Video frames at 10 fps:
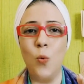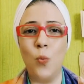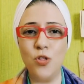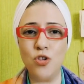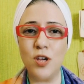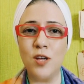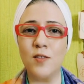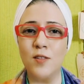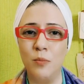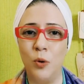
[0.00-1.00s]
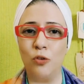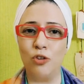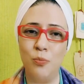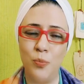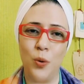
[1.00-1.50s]
which is the
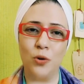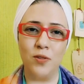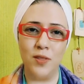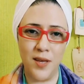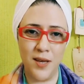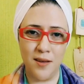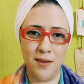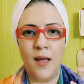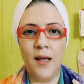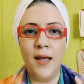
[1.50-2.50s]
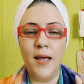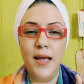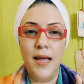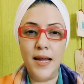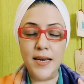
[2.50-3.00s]
most important thing.
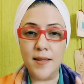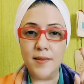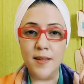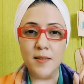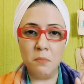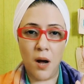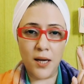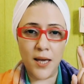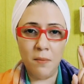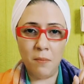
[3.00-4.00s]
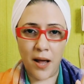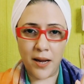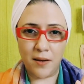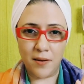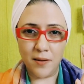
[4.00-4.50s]
It is this monkey
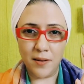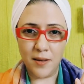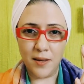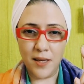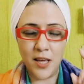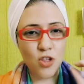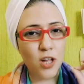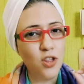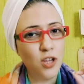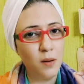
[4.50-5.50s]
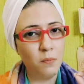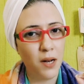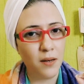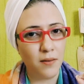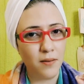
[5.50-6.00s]
mind, ye chanchal
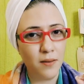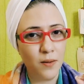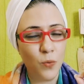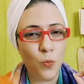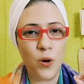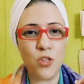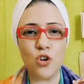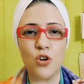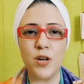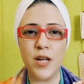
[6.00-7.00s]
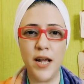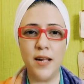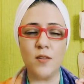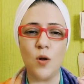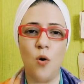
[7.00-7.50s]
man, which
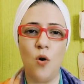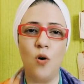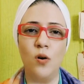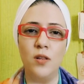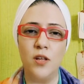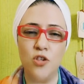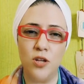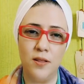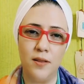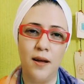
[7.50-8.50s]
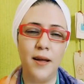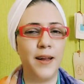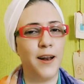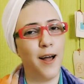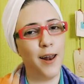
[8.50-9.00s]
creates all the chinta
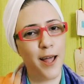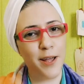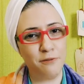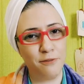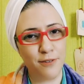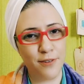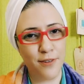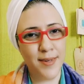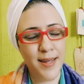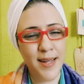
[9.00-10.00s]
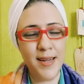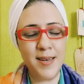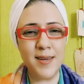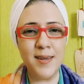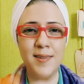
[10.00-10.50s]
in our life.
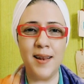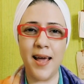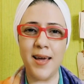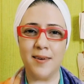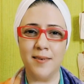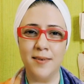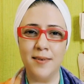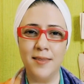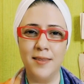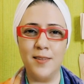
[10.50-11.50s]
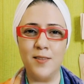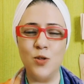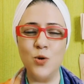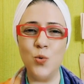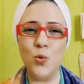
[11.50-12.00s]
It is like this
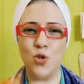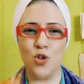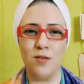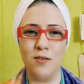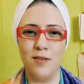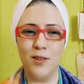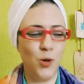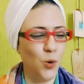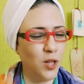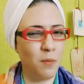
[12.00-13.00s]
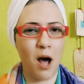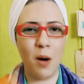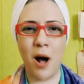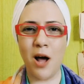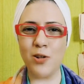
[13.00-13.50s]
huge, you know, the
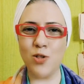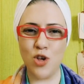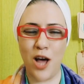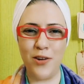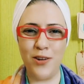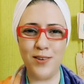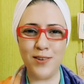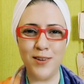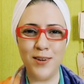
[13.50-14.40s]
Mahabharata chariot